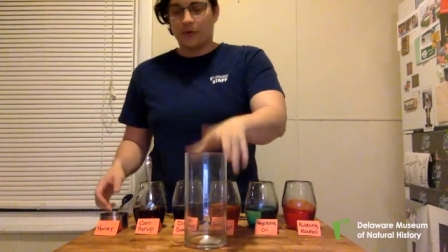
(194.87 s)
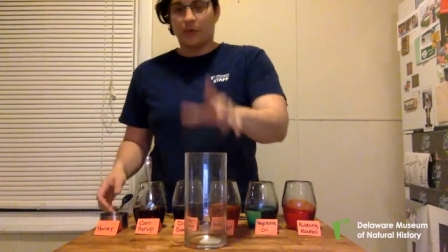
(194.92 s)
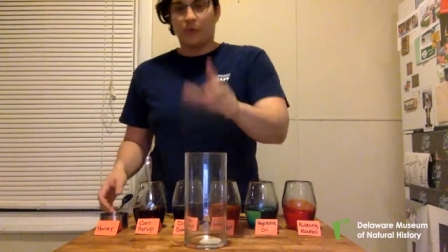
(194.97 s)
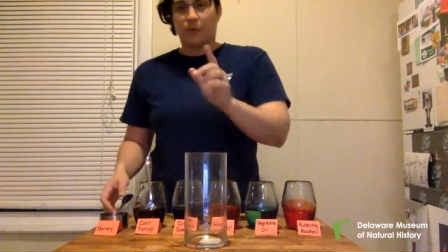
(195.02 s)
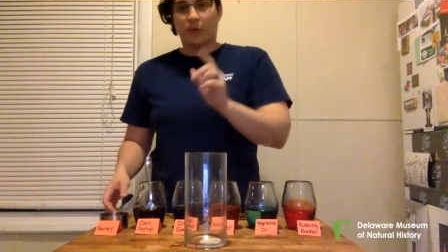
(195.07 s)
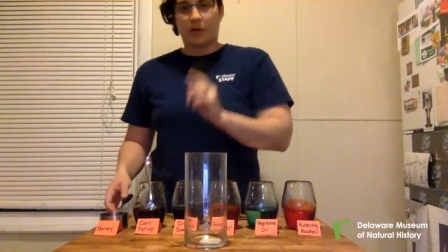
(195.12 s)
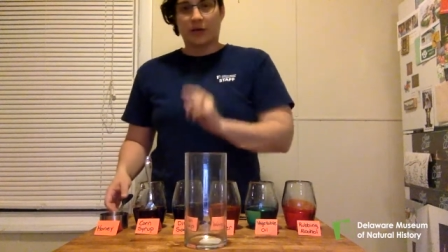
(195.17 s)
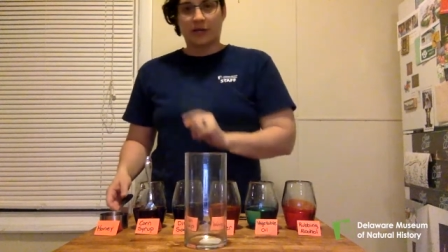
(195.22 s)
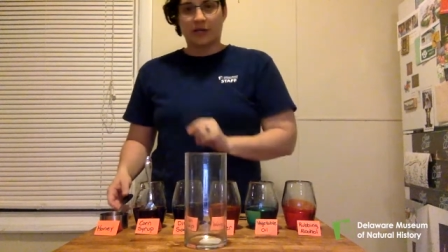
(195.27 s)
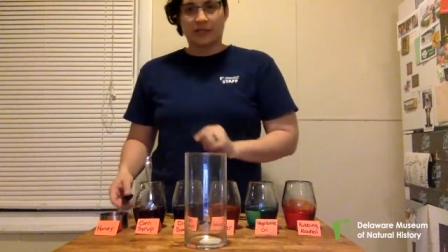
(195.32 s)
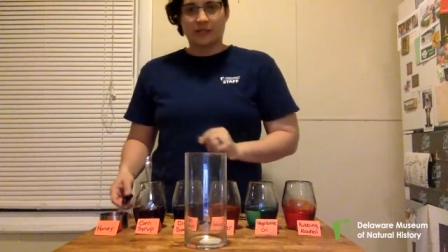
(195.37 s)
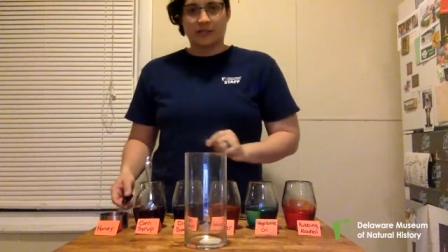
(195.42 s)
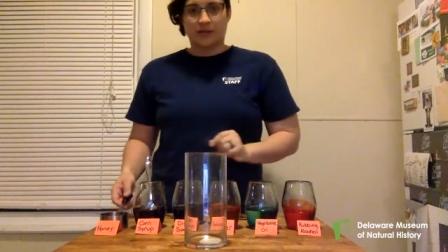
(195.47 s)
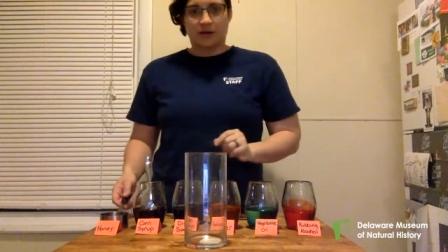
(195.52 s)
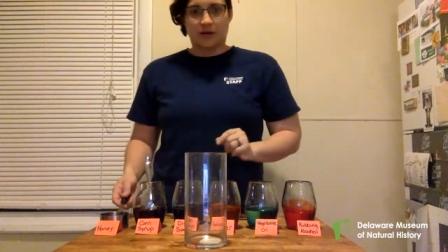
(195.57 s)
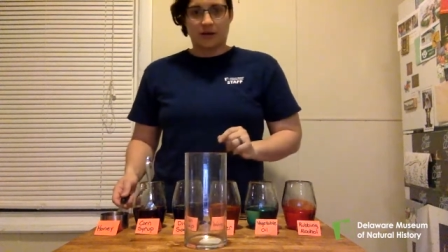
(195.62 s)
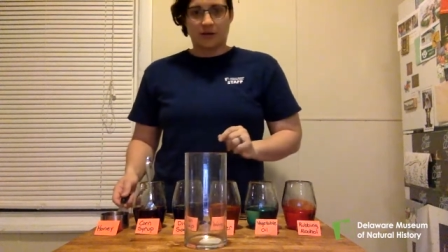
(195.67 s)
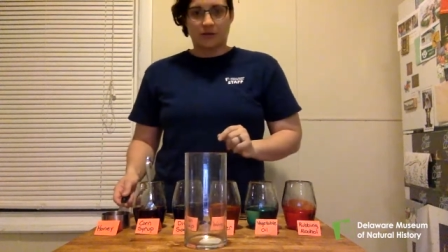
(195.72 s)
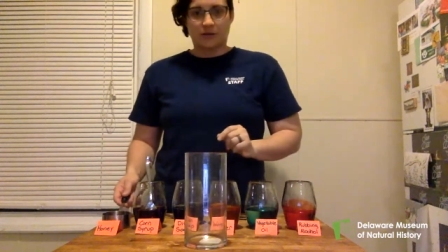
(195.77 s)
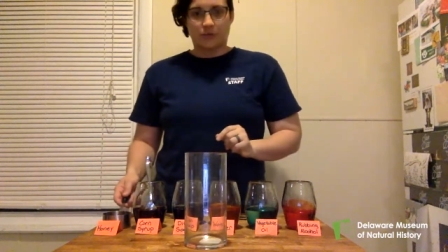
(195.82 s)
We're going to
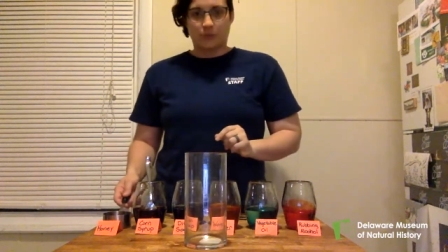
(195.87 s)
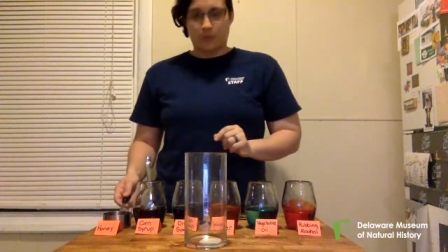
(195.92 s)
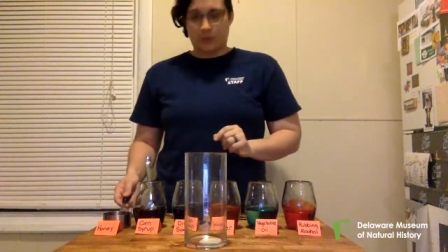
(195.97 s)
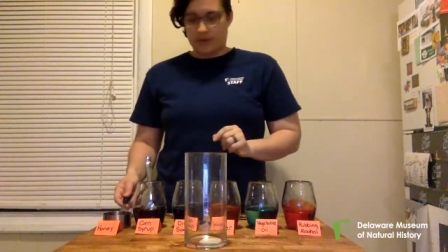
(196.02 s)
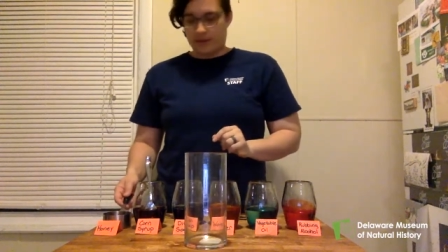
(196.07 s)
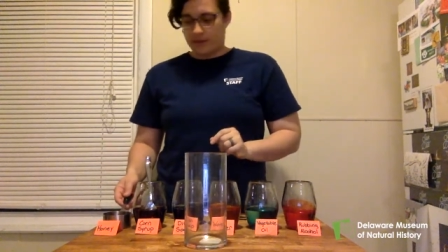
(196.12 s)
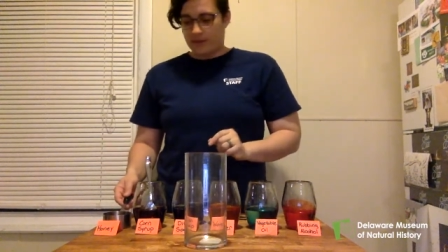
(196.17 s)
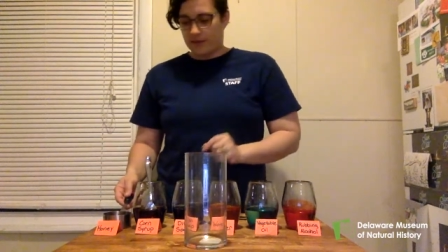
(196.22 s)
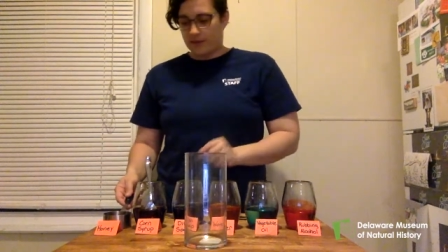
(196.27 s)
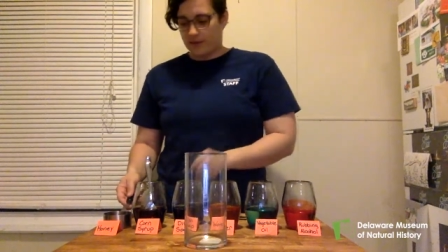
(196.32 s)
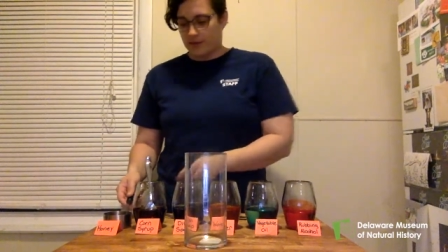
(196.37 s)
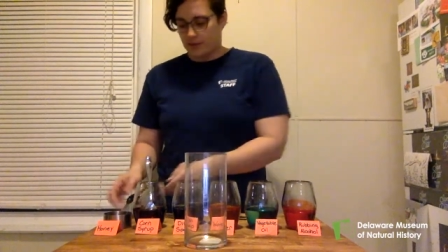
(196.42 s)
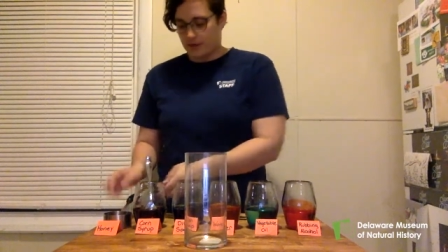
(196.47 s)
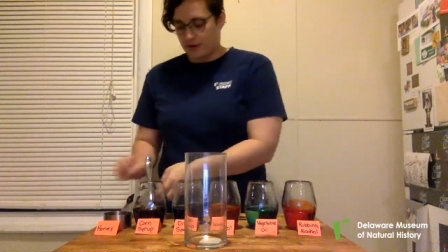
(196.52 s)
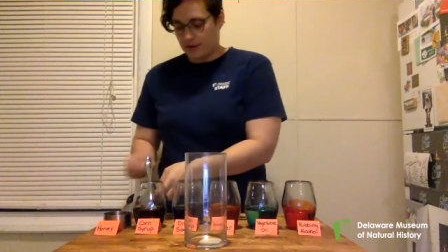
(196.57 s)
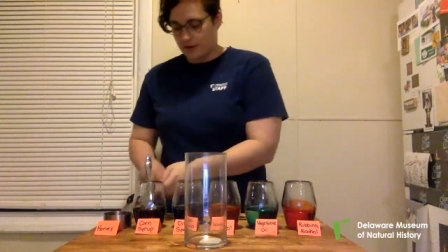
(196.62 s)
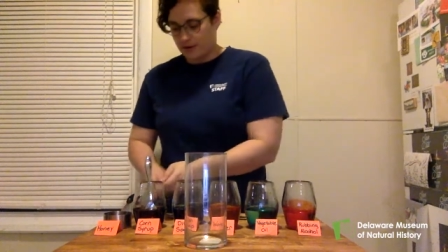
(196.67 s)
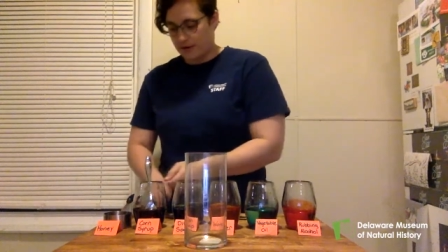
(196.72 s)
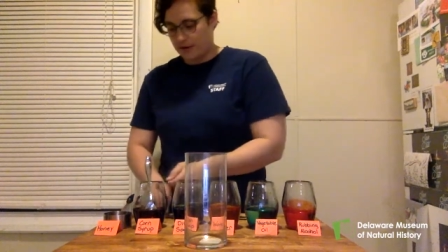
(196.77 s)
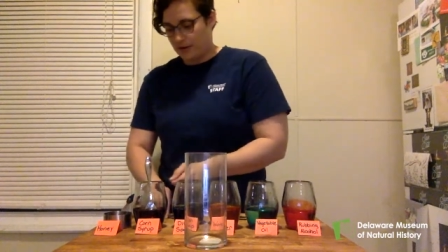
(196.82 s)
start with the
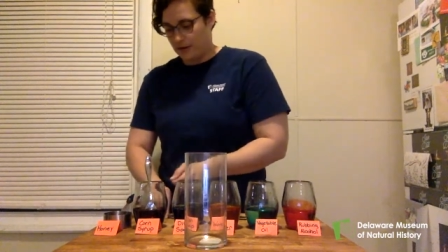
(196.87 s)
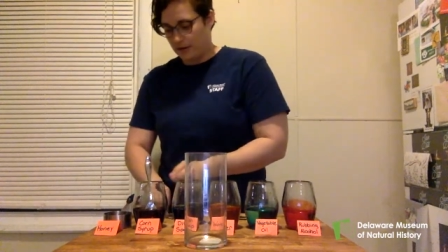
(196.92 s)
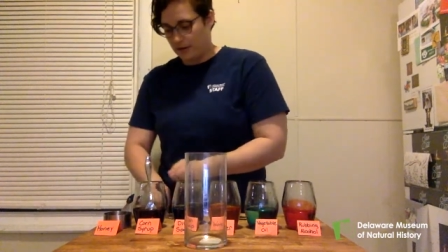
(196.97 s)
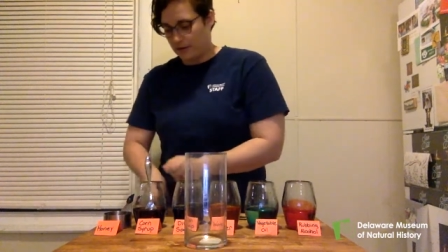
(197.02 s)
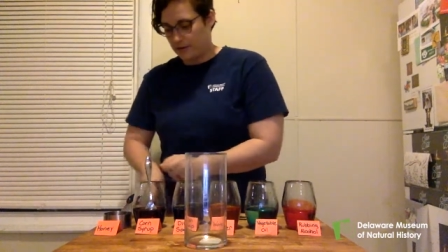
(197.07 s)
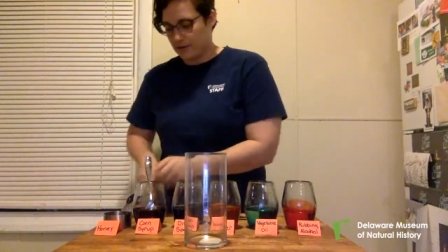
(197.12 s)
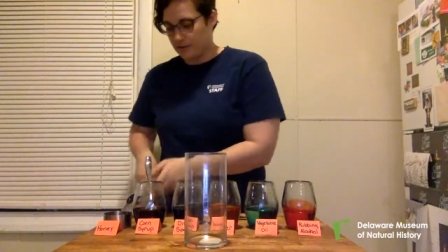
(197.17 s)
honey.